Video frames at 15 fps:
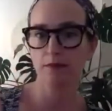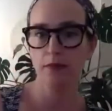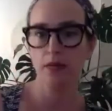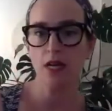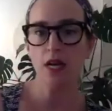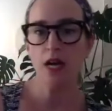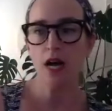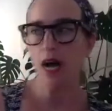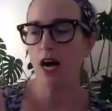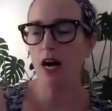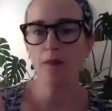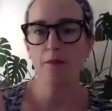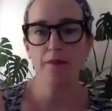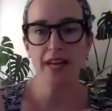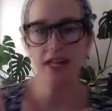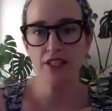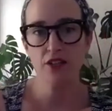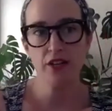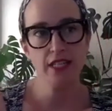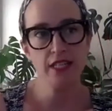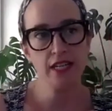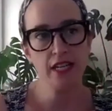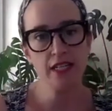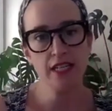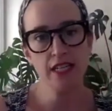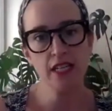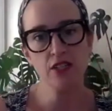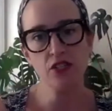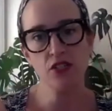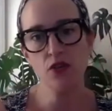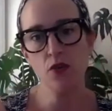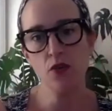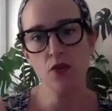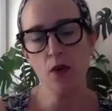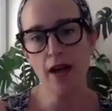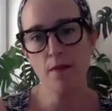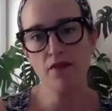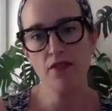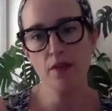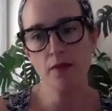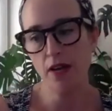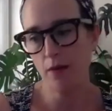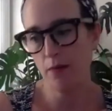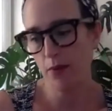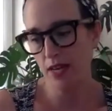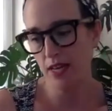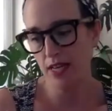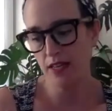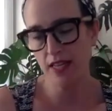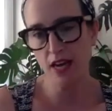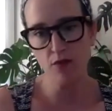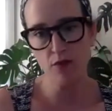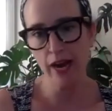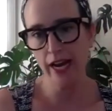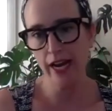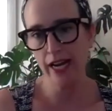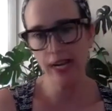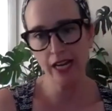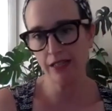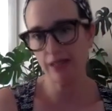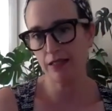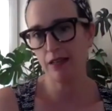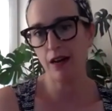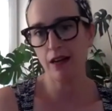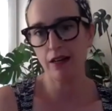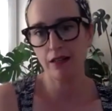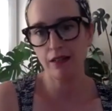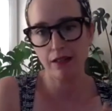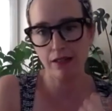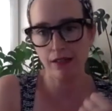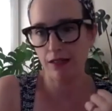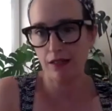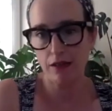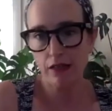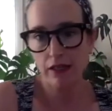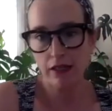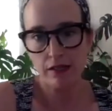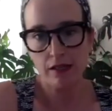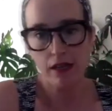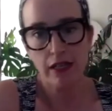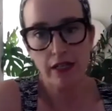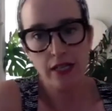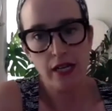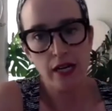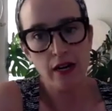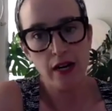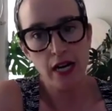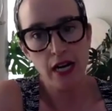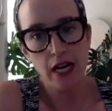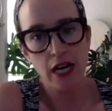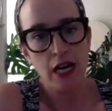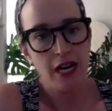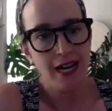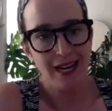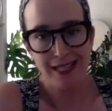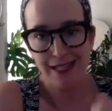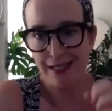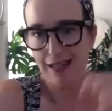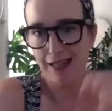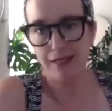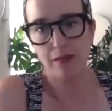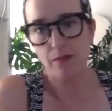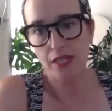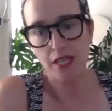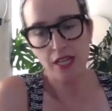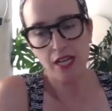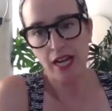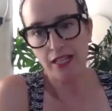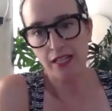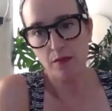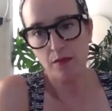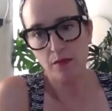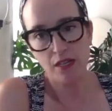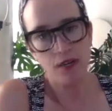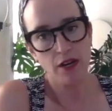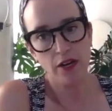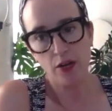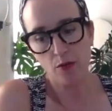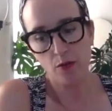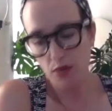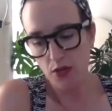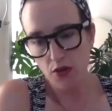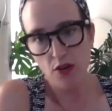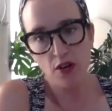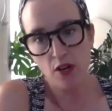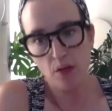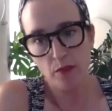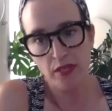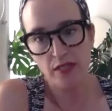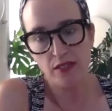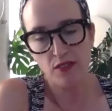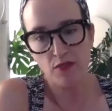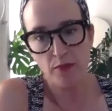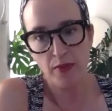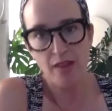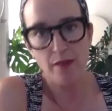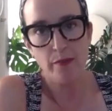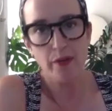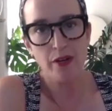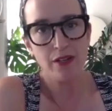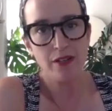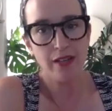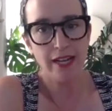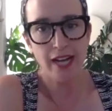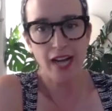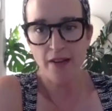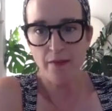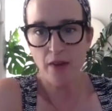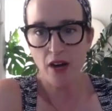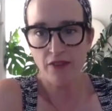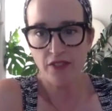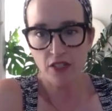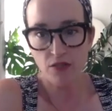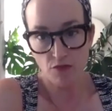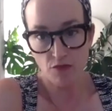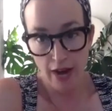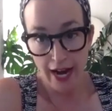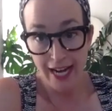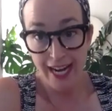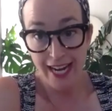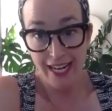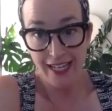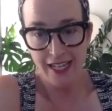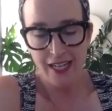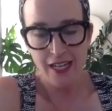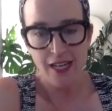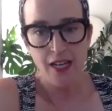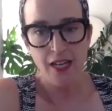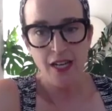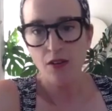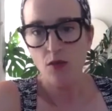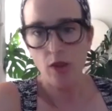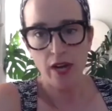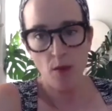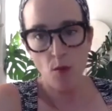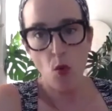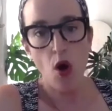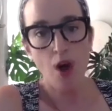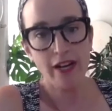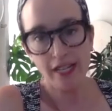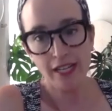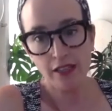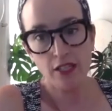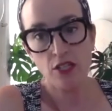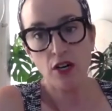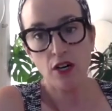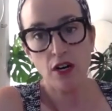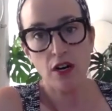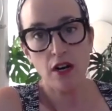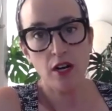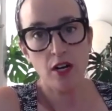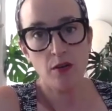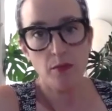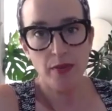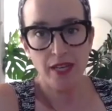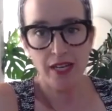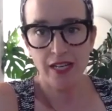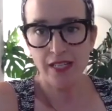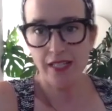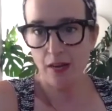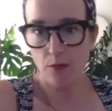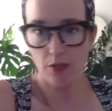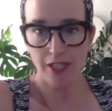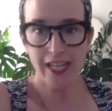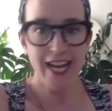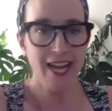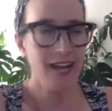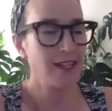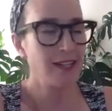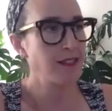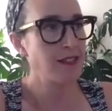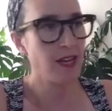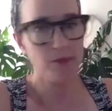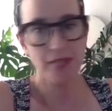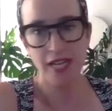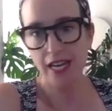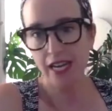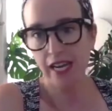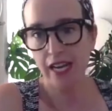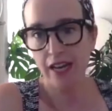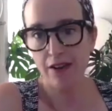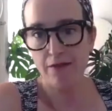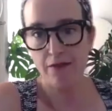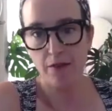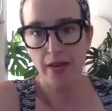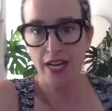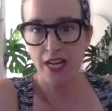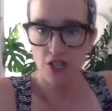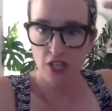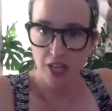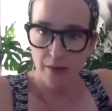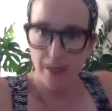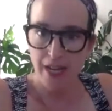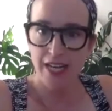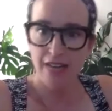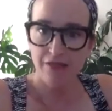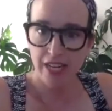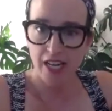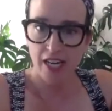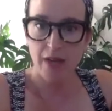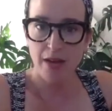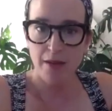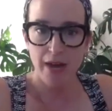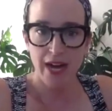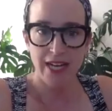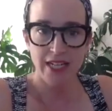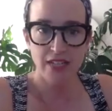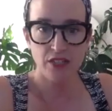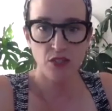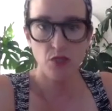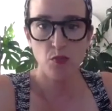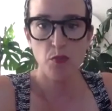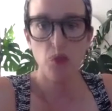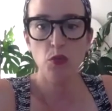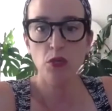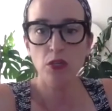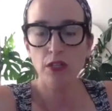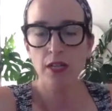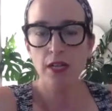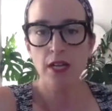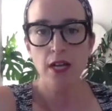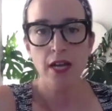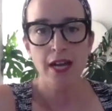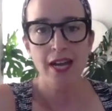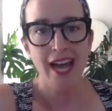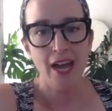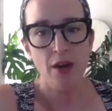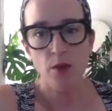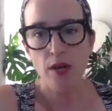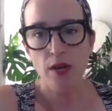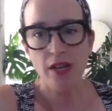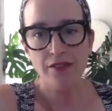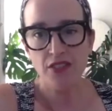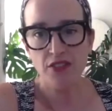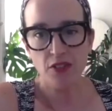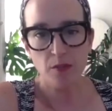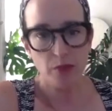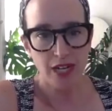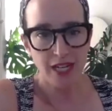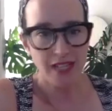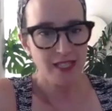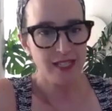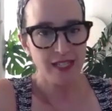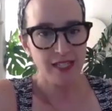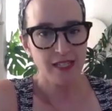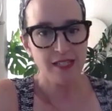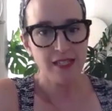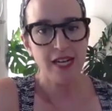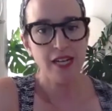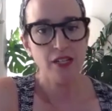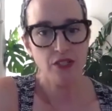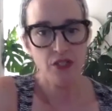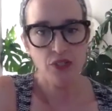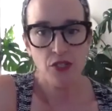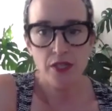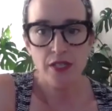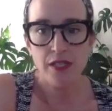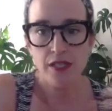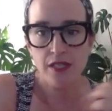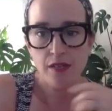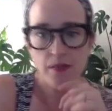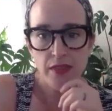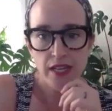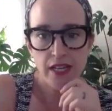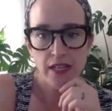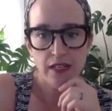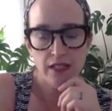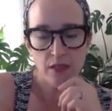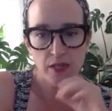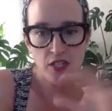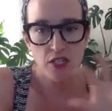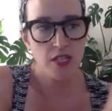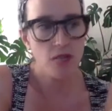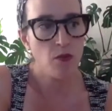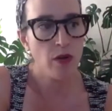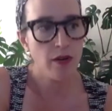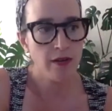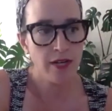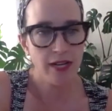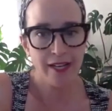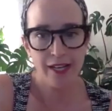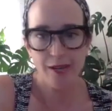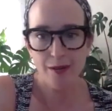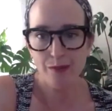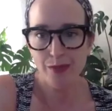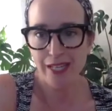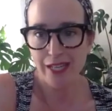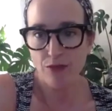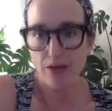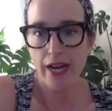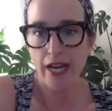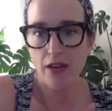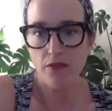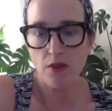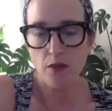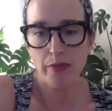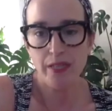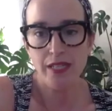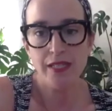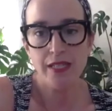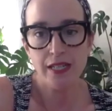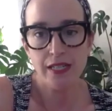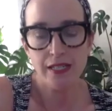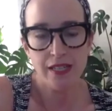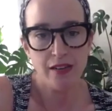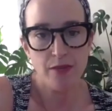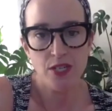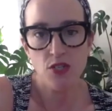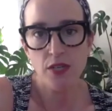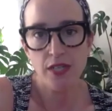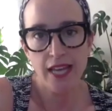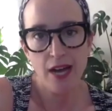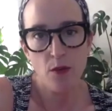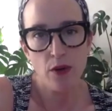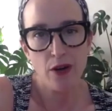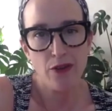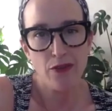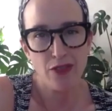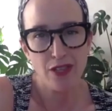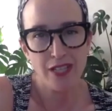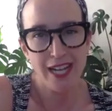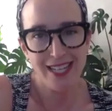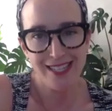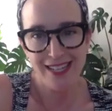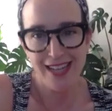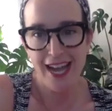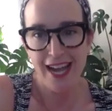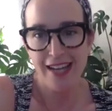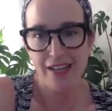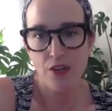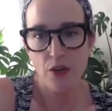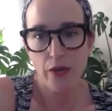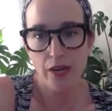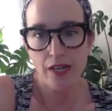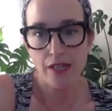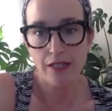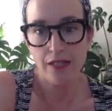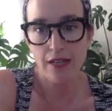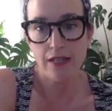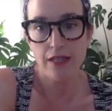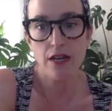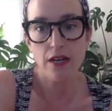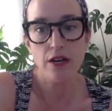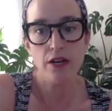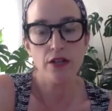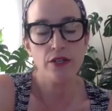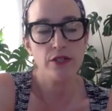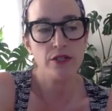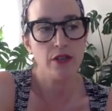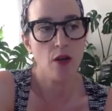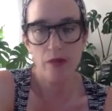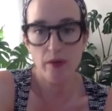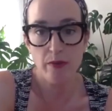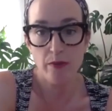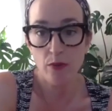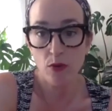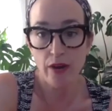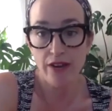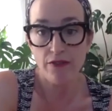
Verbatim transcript: fun well, that's fun a great technique so i'm of the opinion that writing is not necessarily solitary it's not something that has to be done on a computer or a piece of paper like i'm often writing when i'm walking the dog because I'm relaxed, I'm taking in information, I'm kind of letting my mind unspool. And we all have different processing styles. And so this is something, especially when it comes like writing for business, I've been doing that work for the last nine, going on 10 years, helping people write